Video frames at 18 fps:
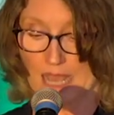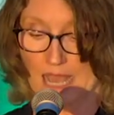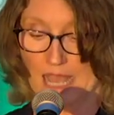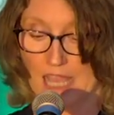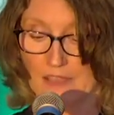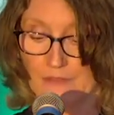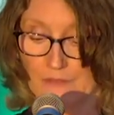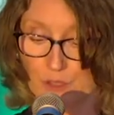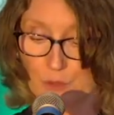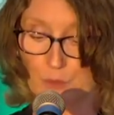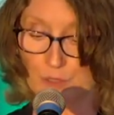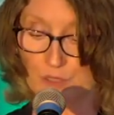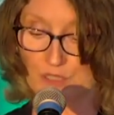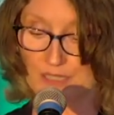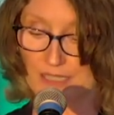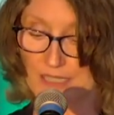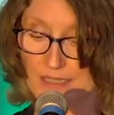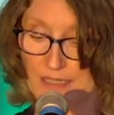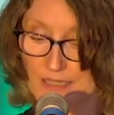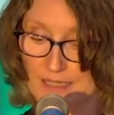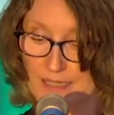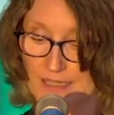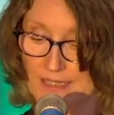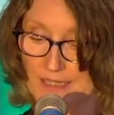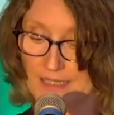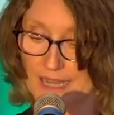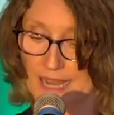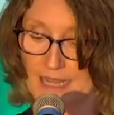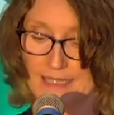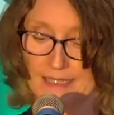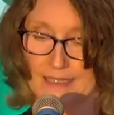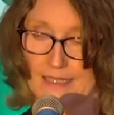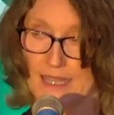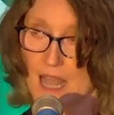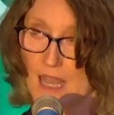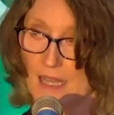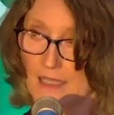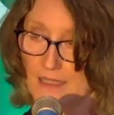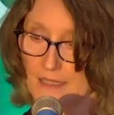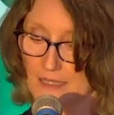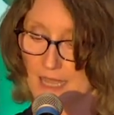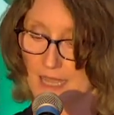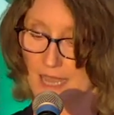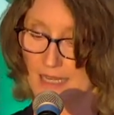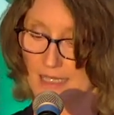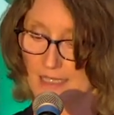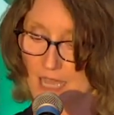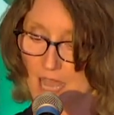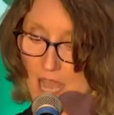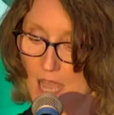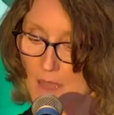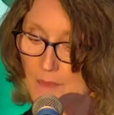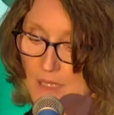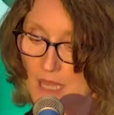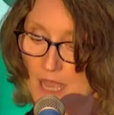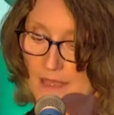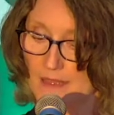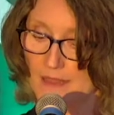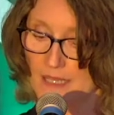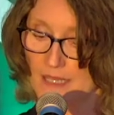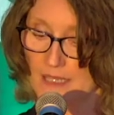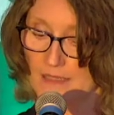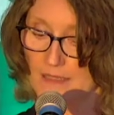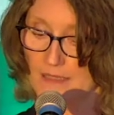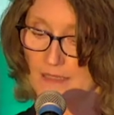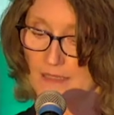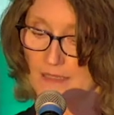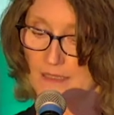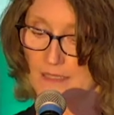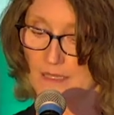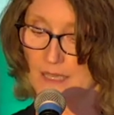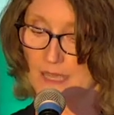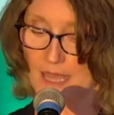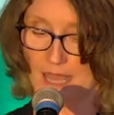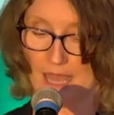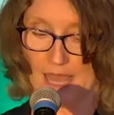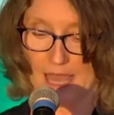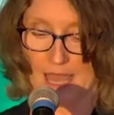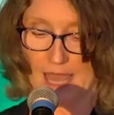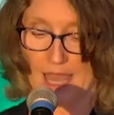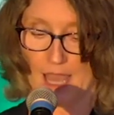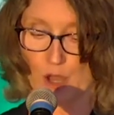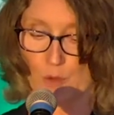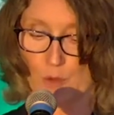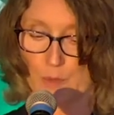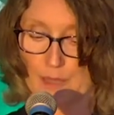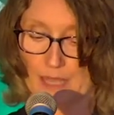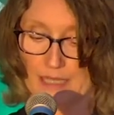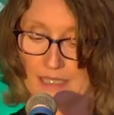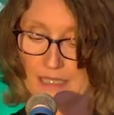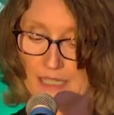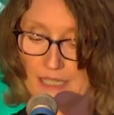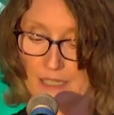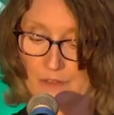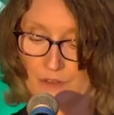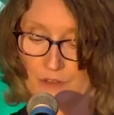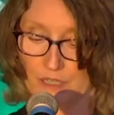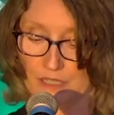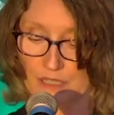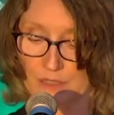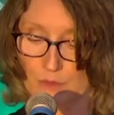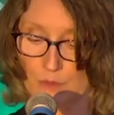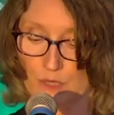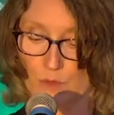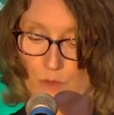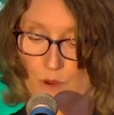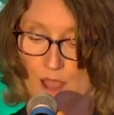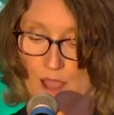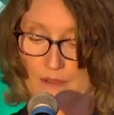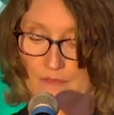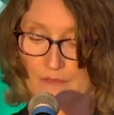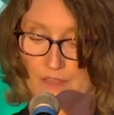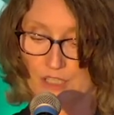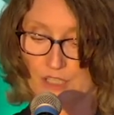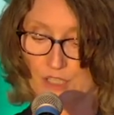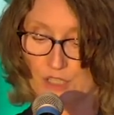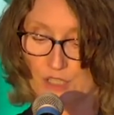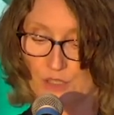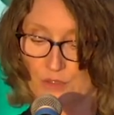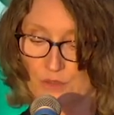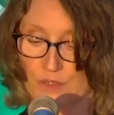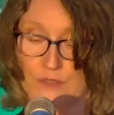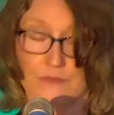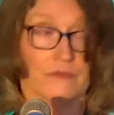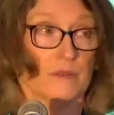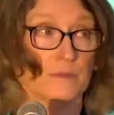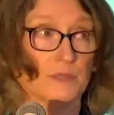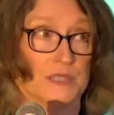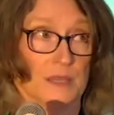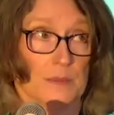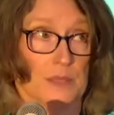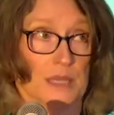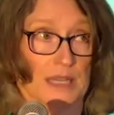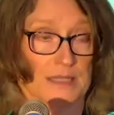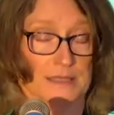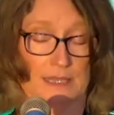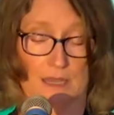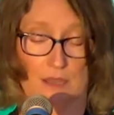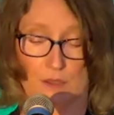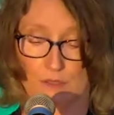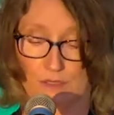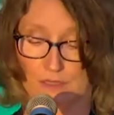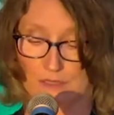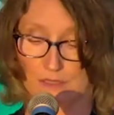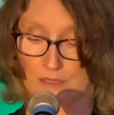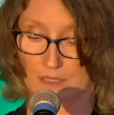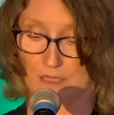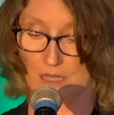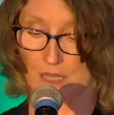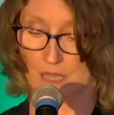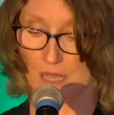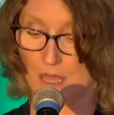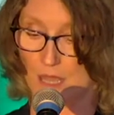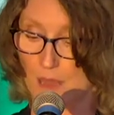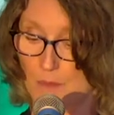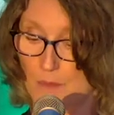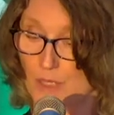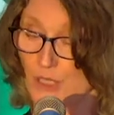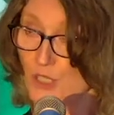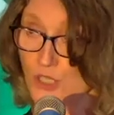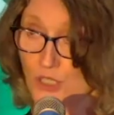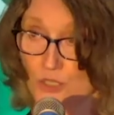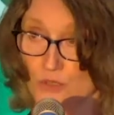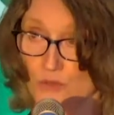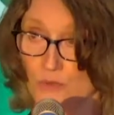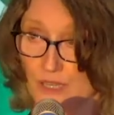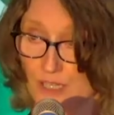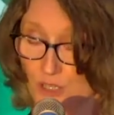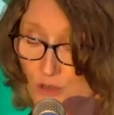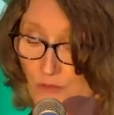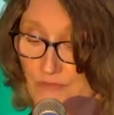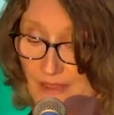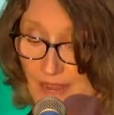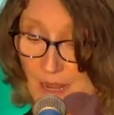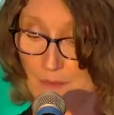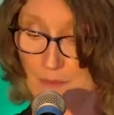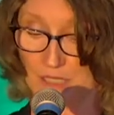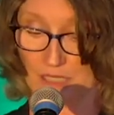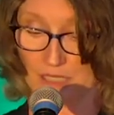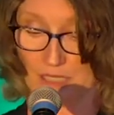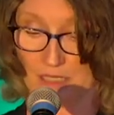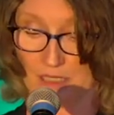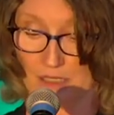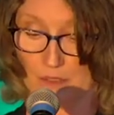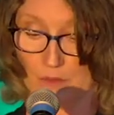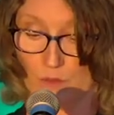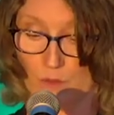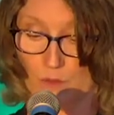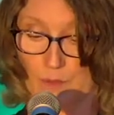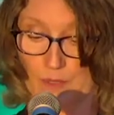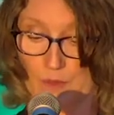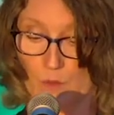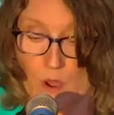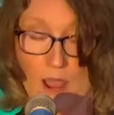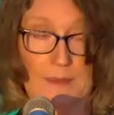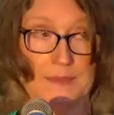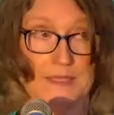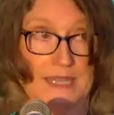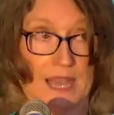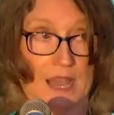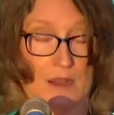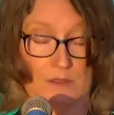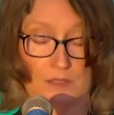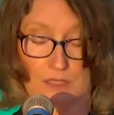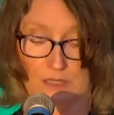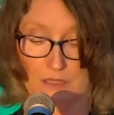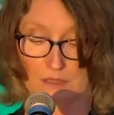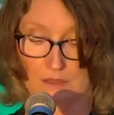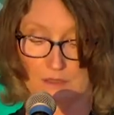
If you persist in staying silent at a time like this, help and deliverance will arrive for the Jews from someplace else, but you and your family will be wiped out.